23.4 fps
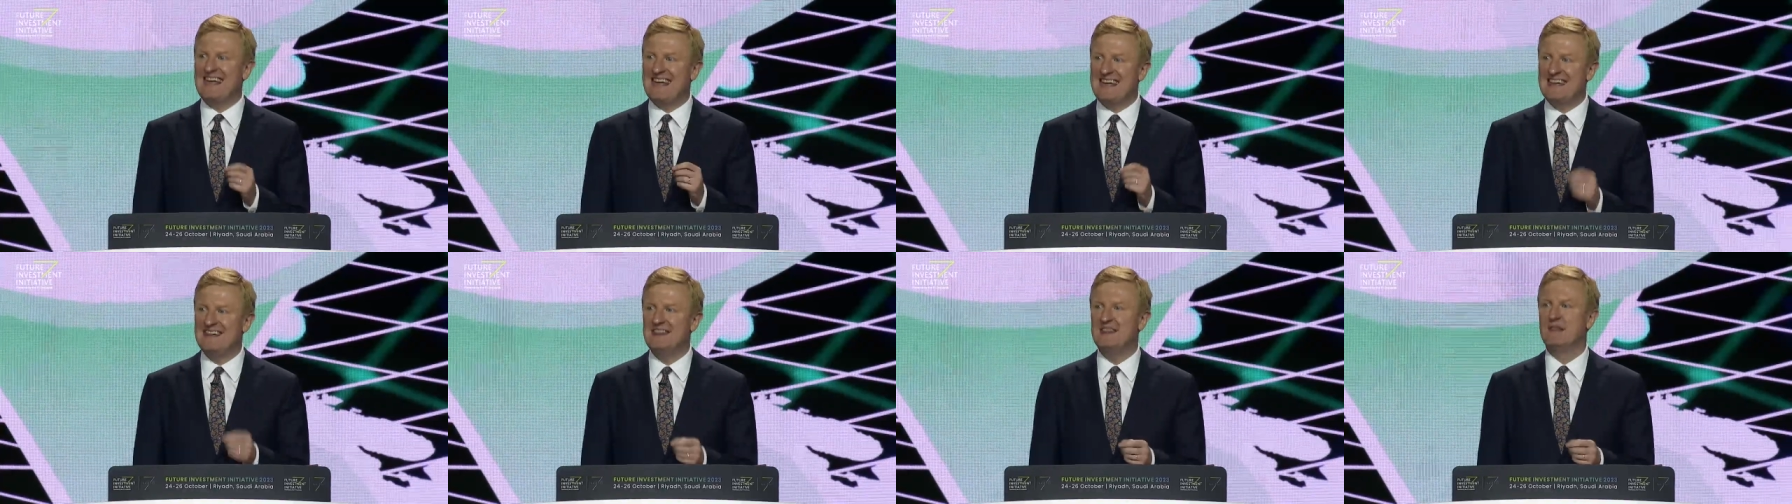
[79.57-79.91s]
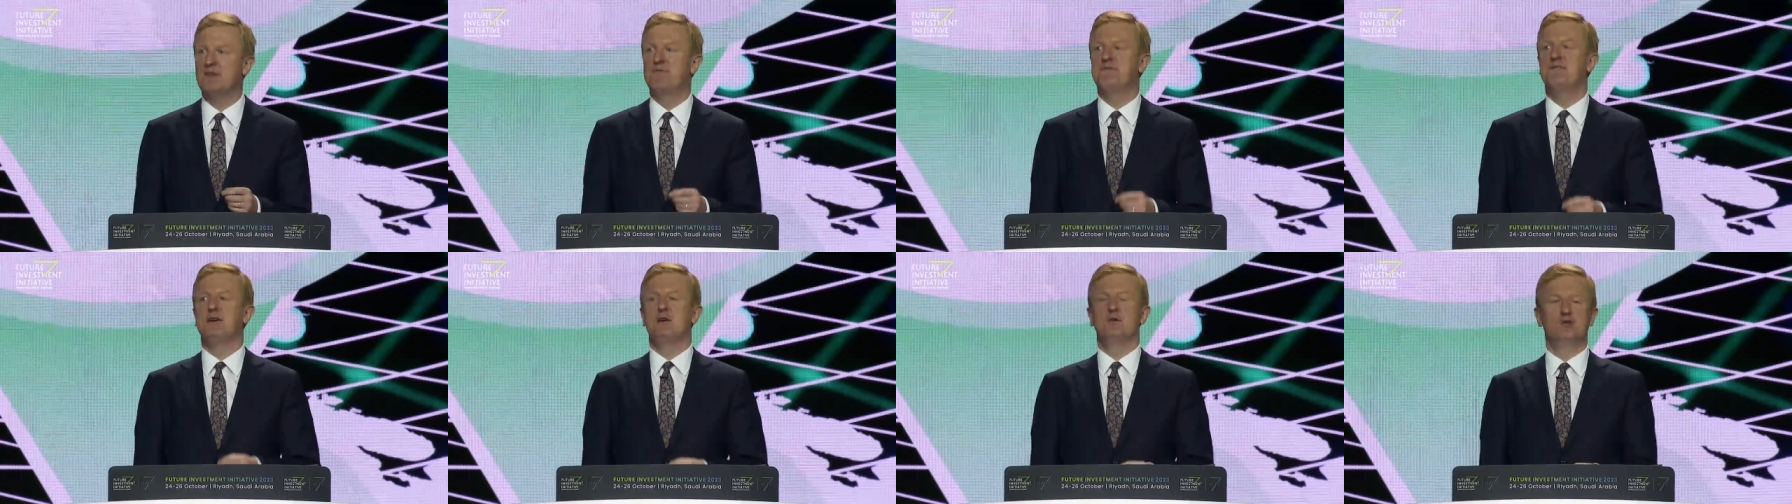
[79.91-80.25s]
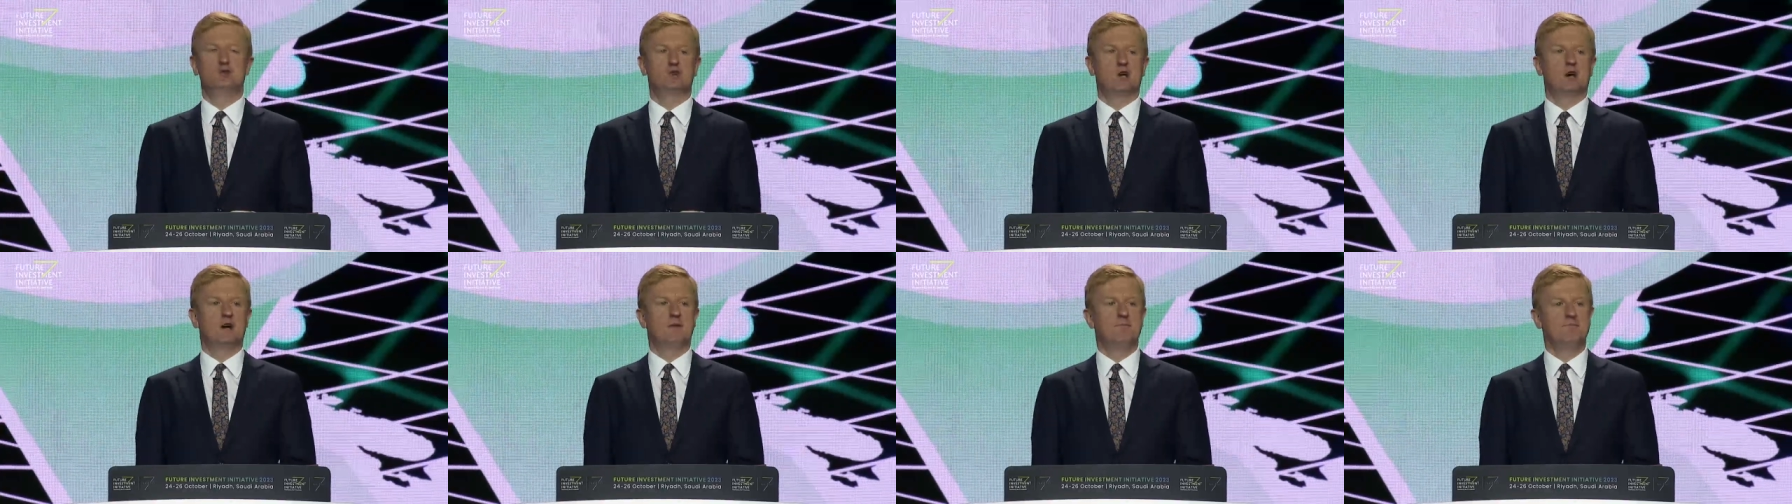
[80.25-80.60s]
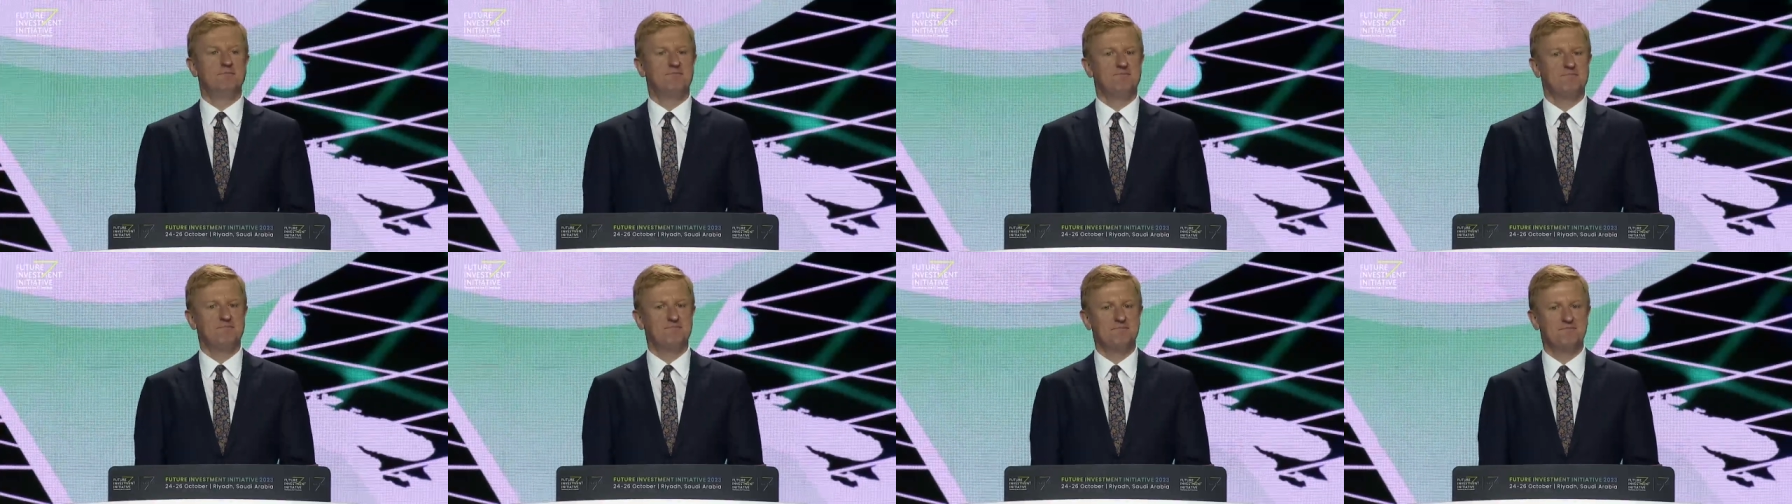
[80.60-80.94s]
in the future.
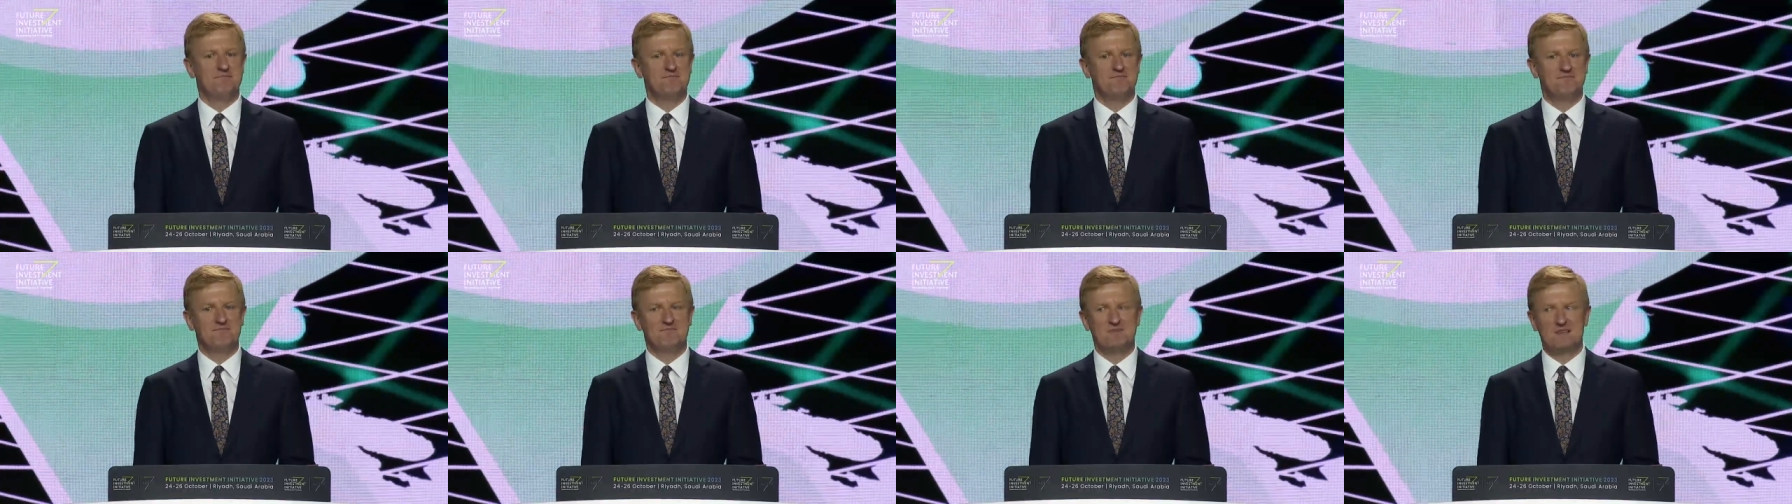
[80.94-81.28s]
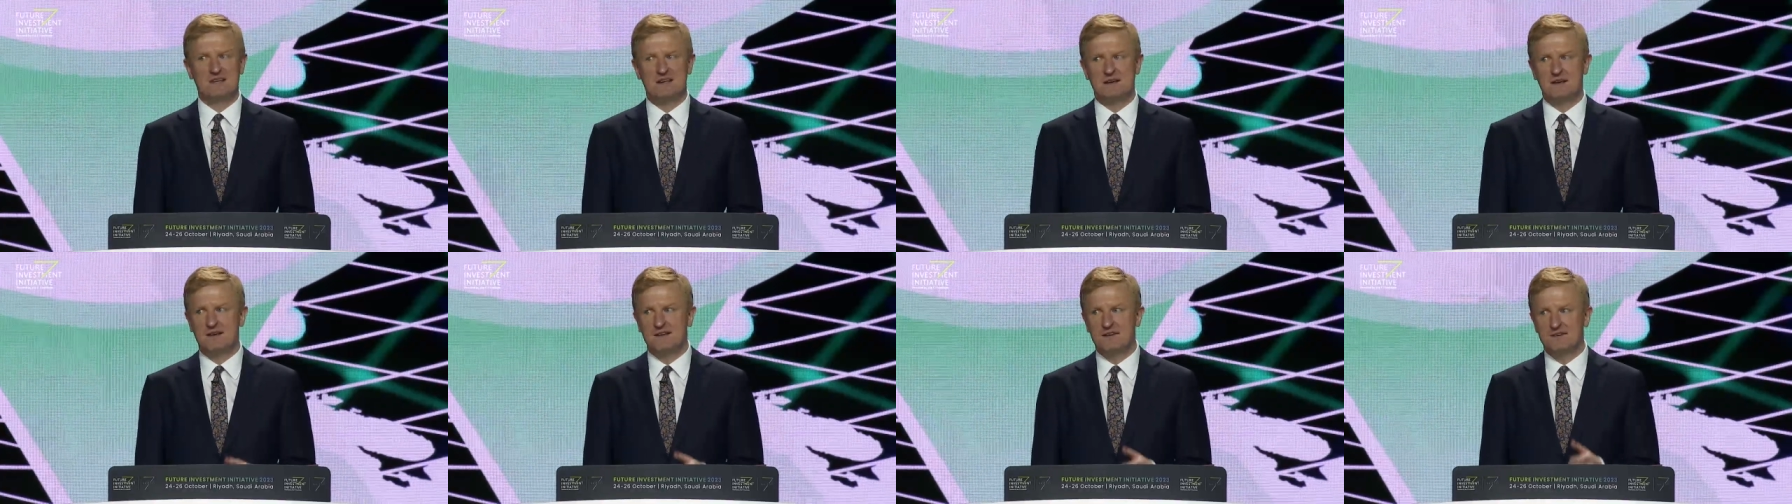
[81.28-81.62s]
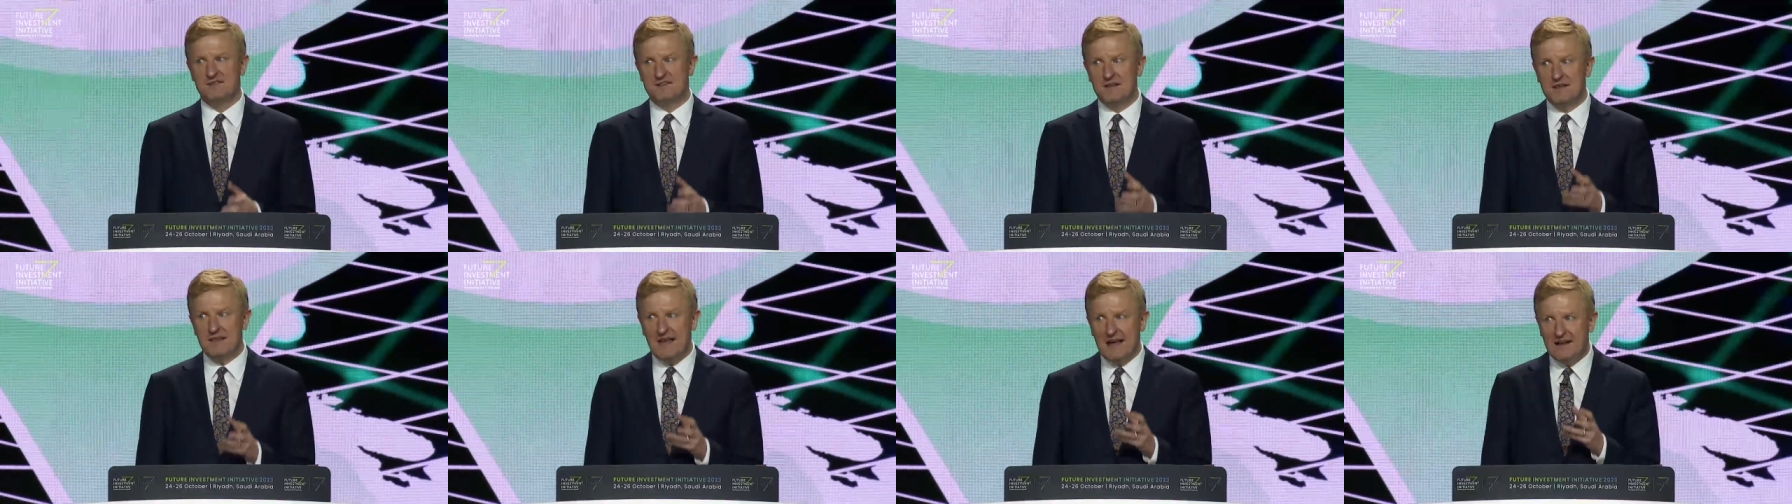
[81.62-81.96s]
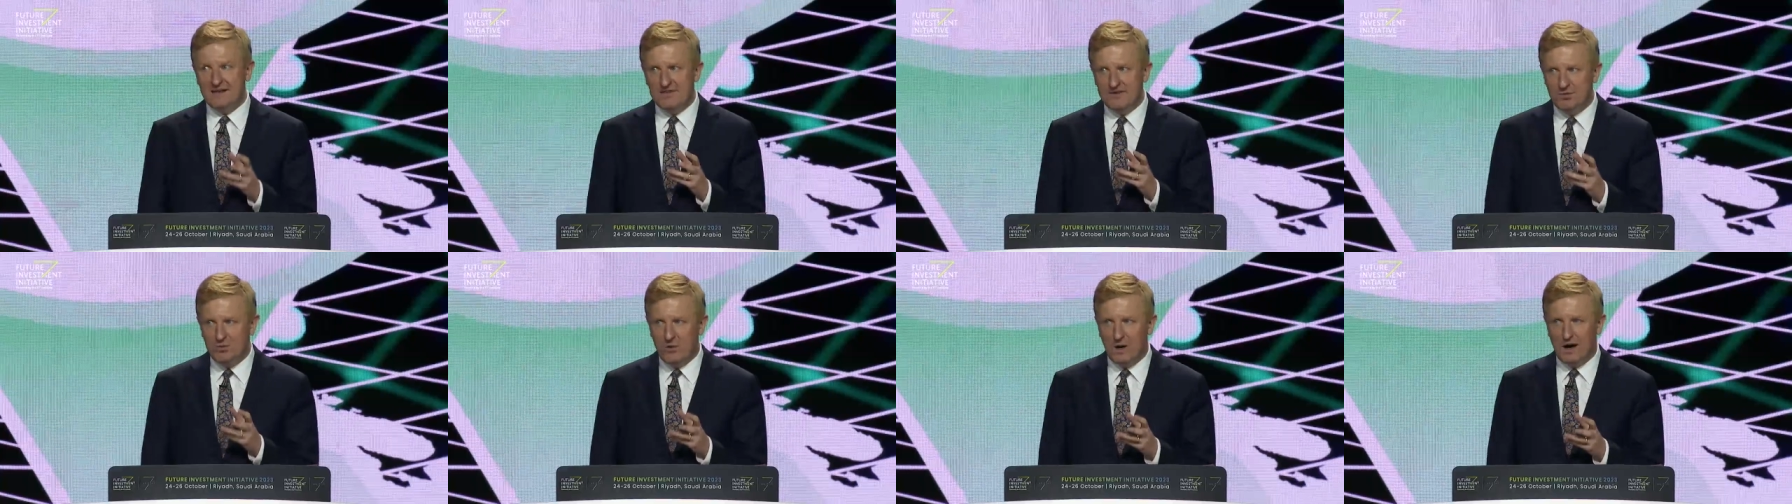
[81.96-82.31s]
So
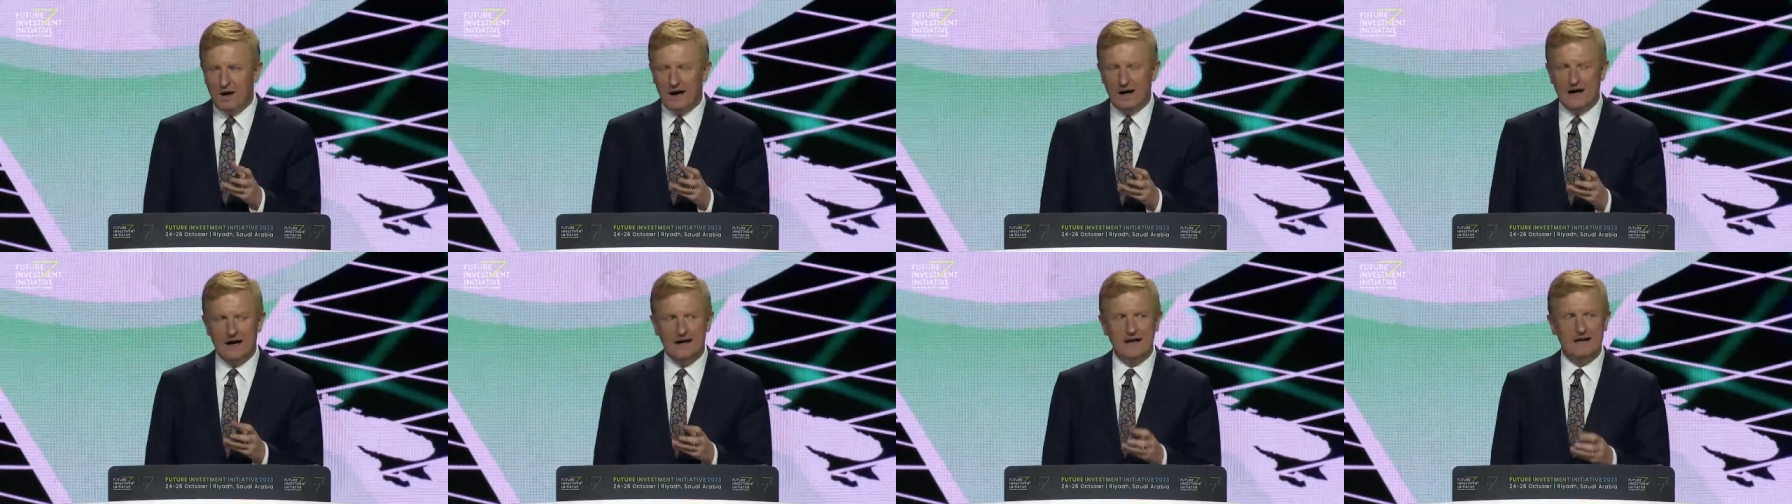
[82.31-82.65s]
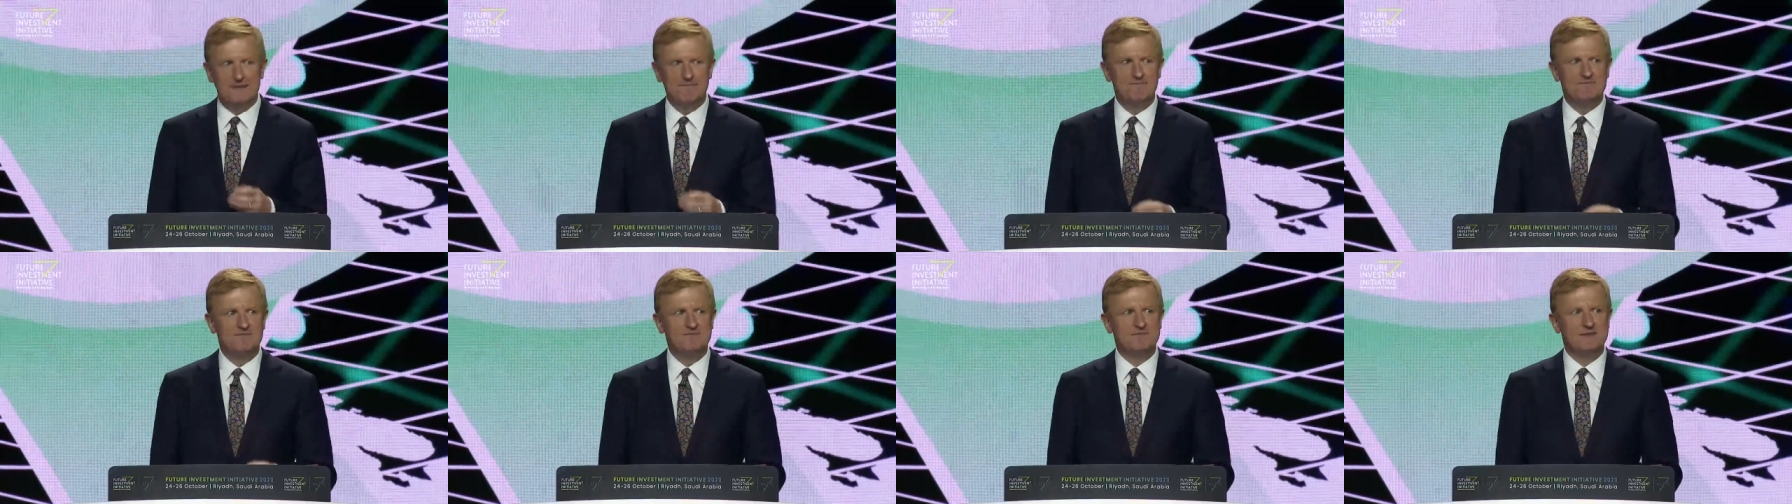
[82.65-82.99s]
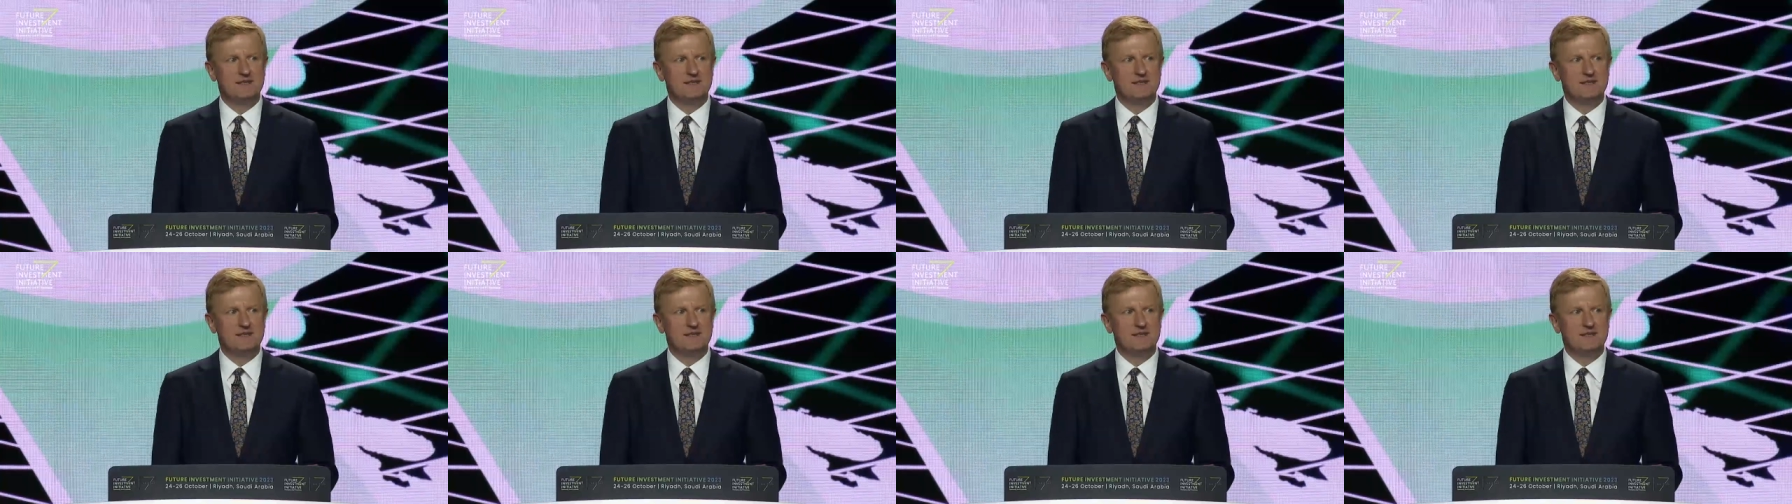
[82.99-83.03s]
that's why